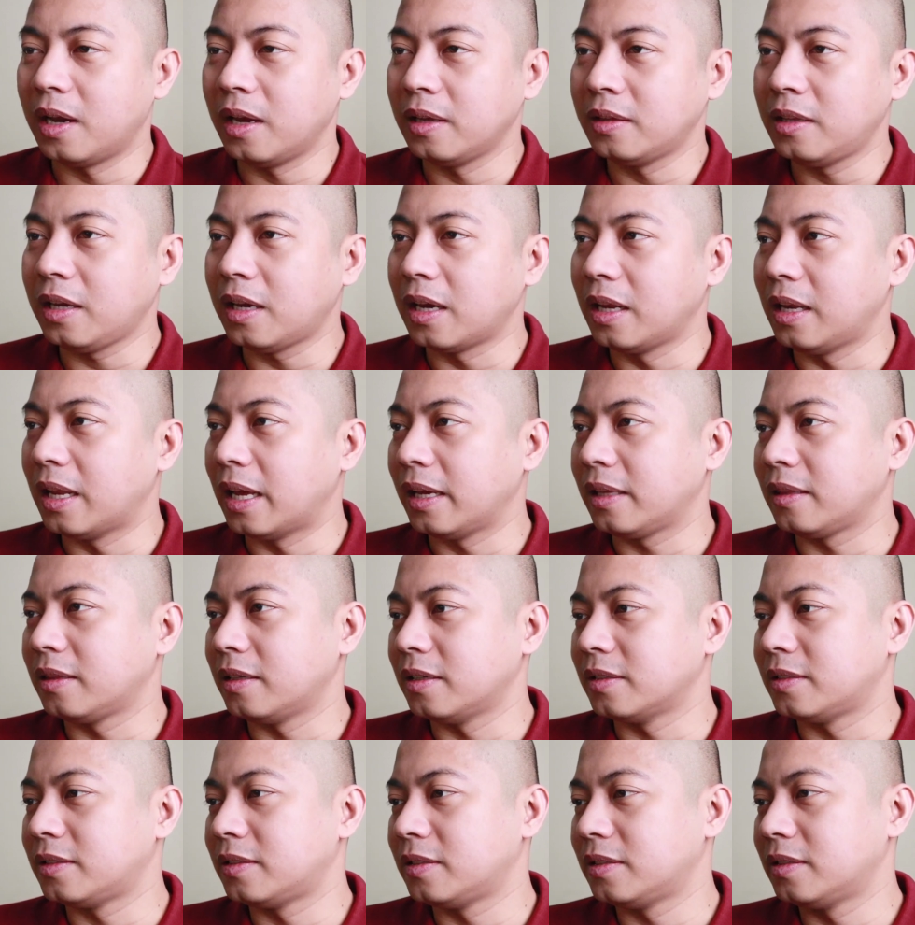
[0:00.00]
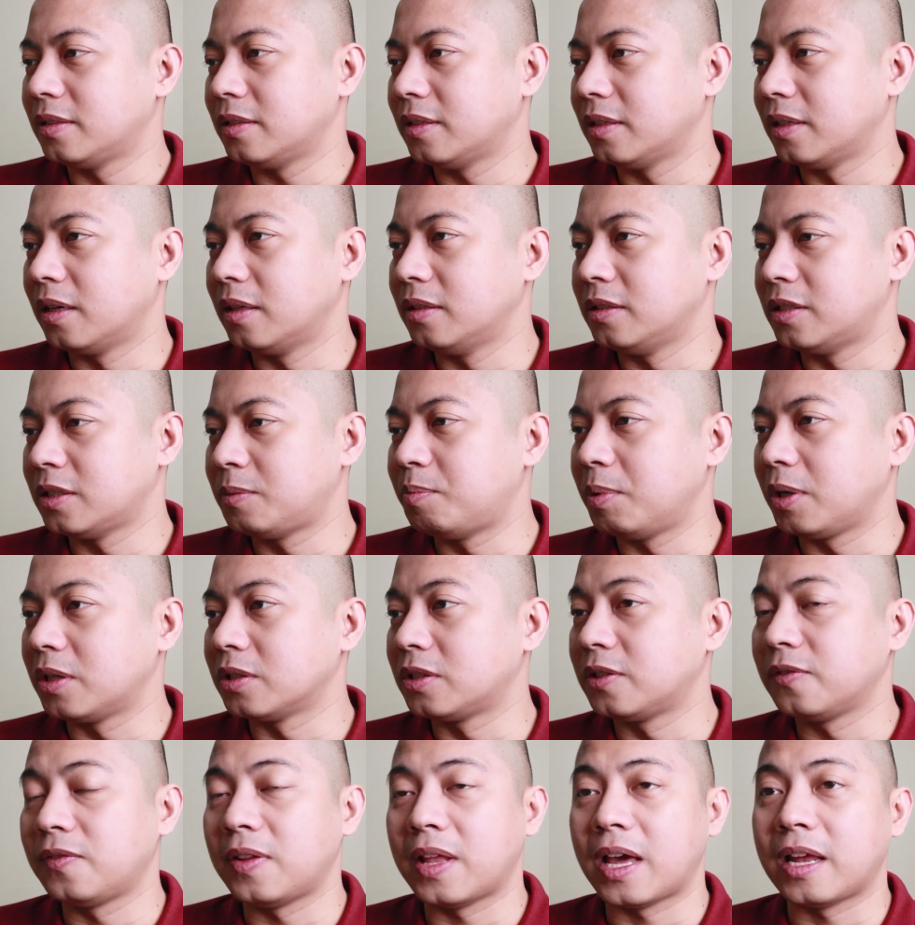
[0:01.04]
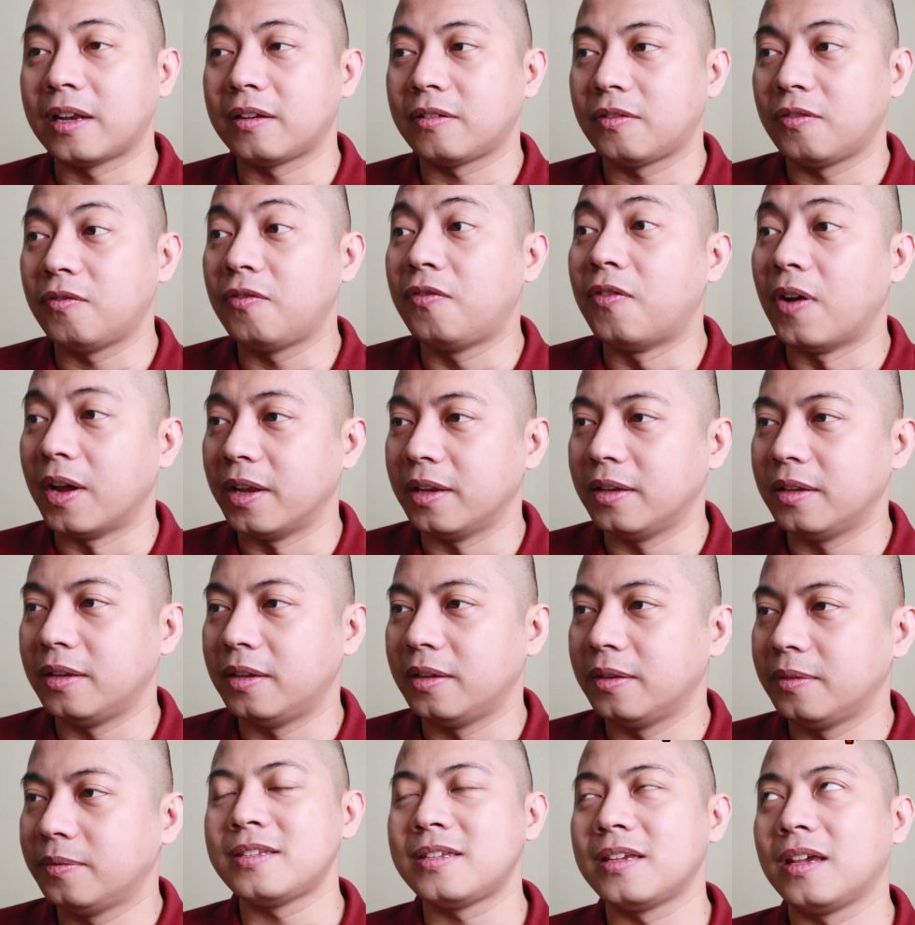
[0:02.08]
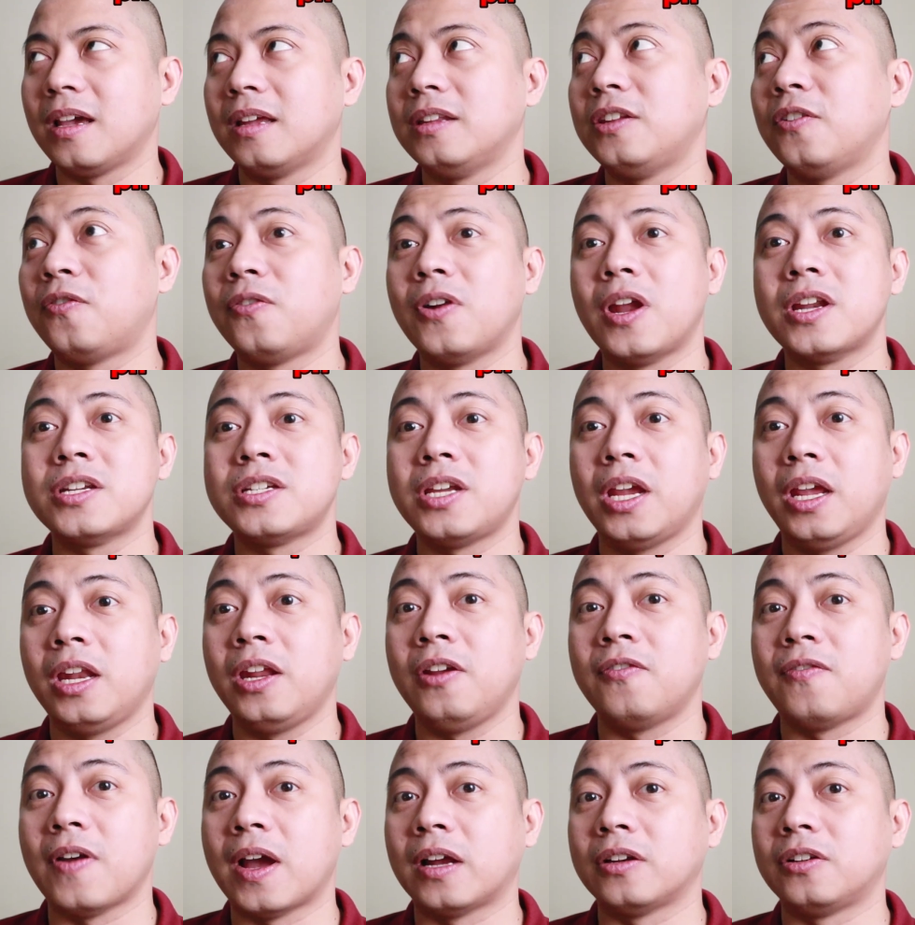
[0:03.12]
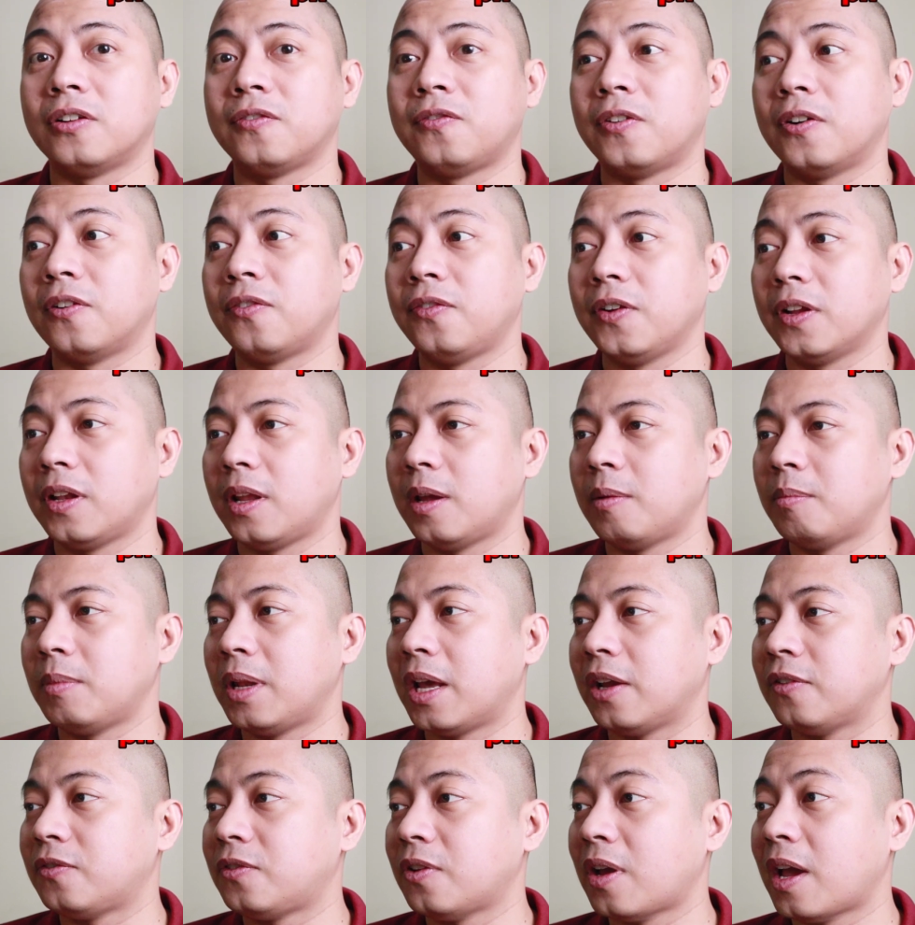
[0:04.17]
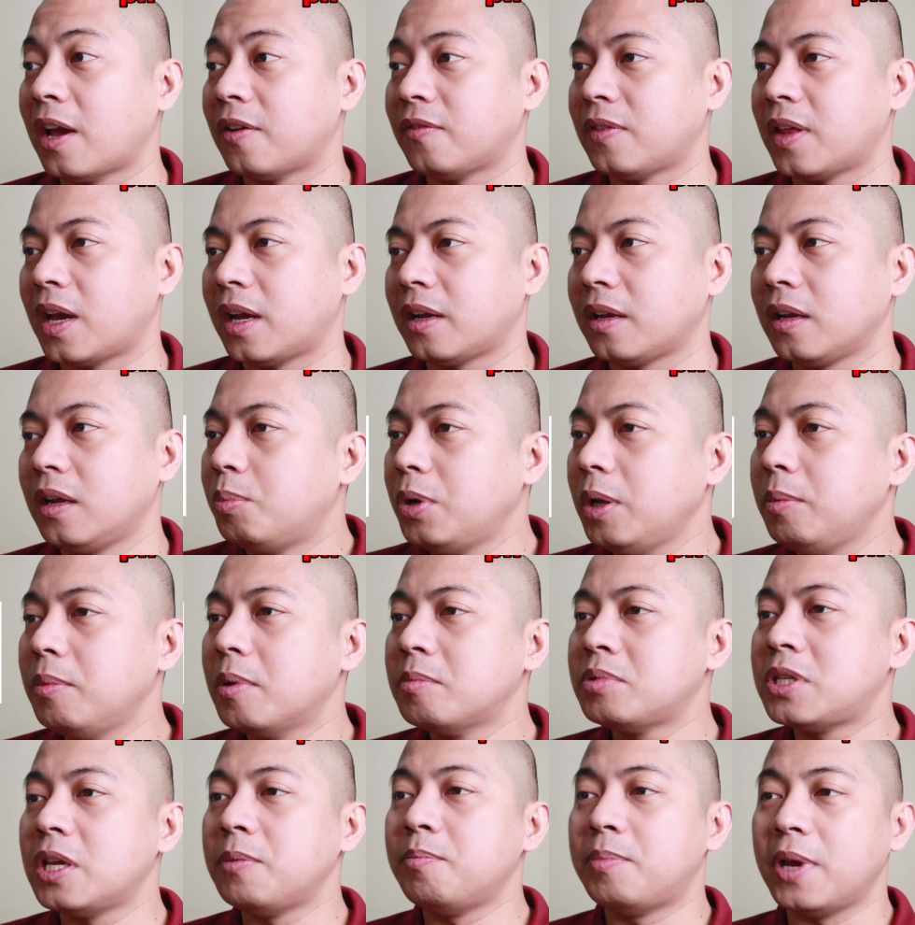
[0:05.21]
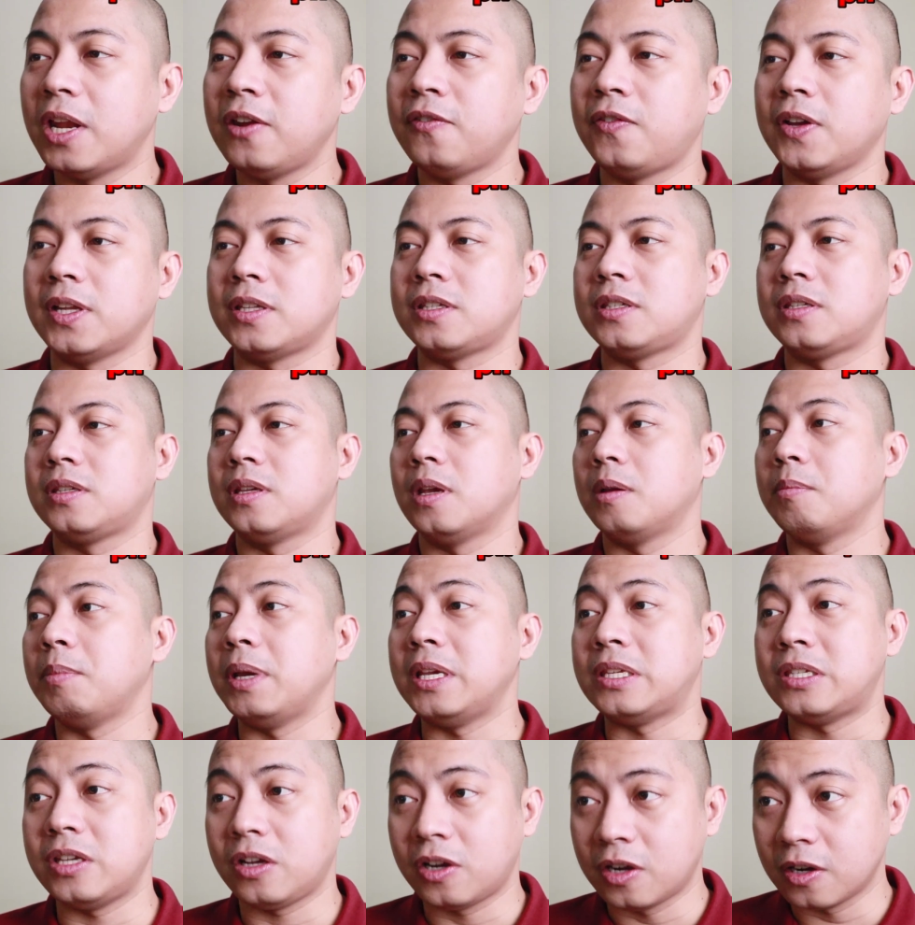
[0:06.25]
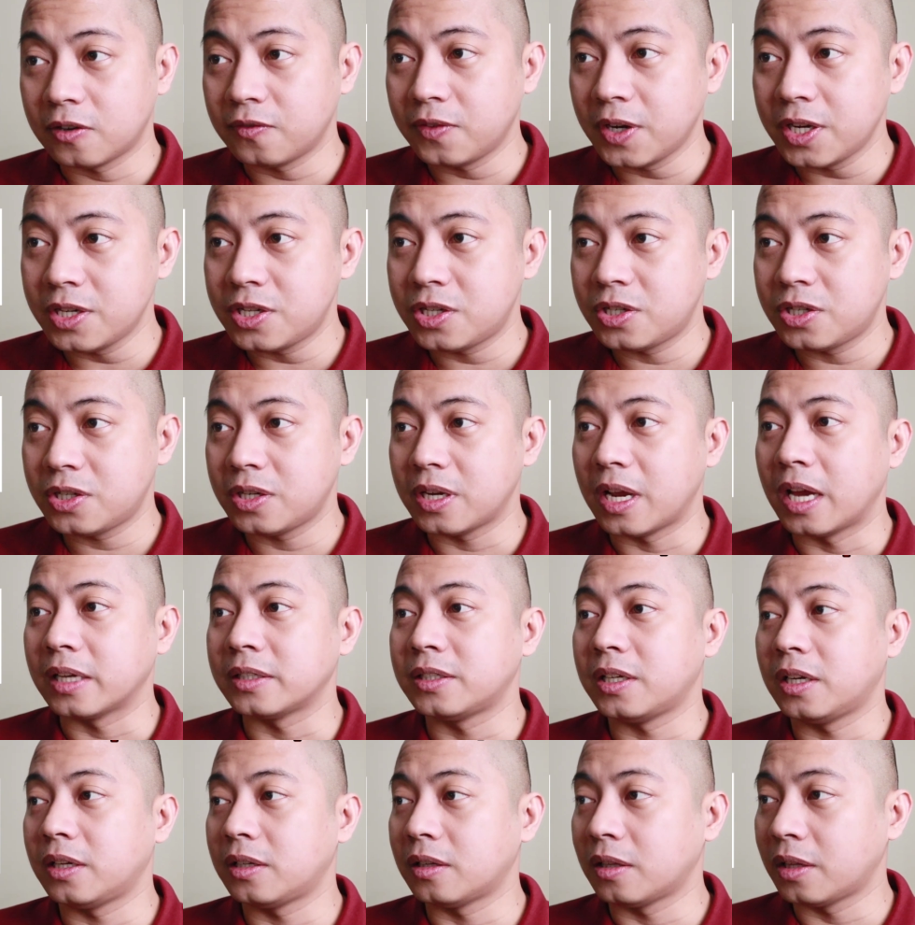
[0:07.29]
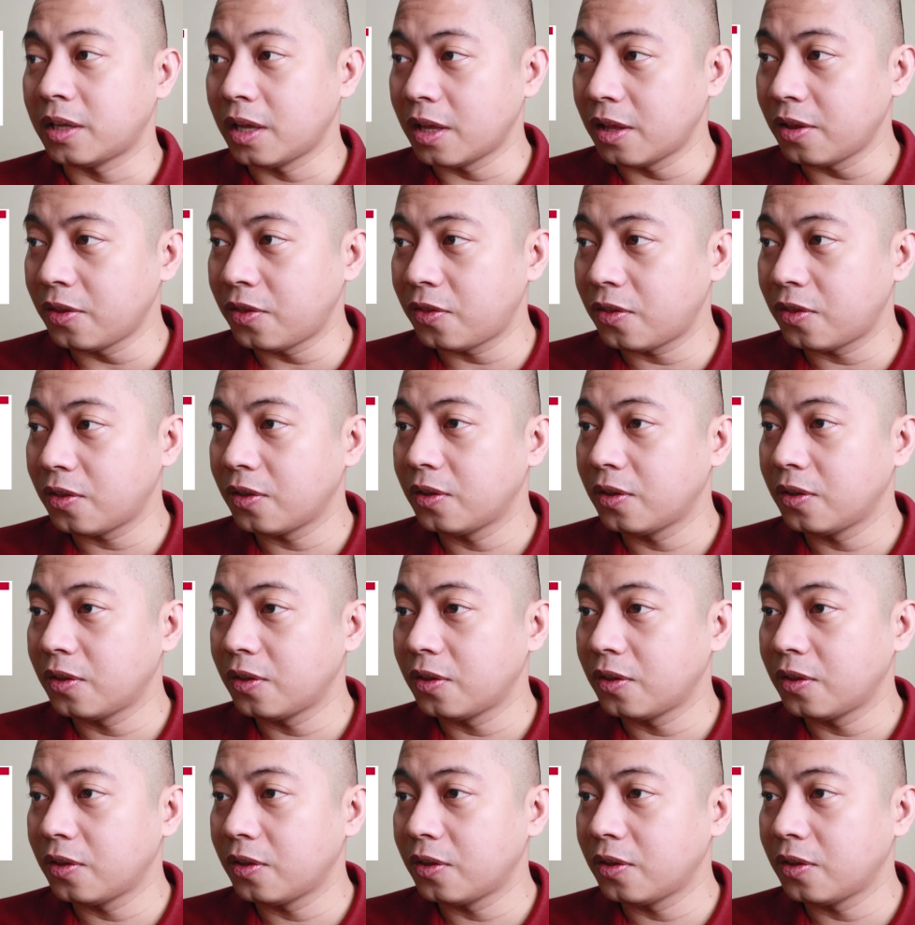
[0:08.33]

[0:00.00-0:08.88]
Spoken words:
I think I like this just because of that fund. It's a differentiating factor for Philam Life to have that. Premiums and benefits. Basic coverage, accidental health,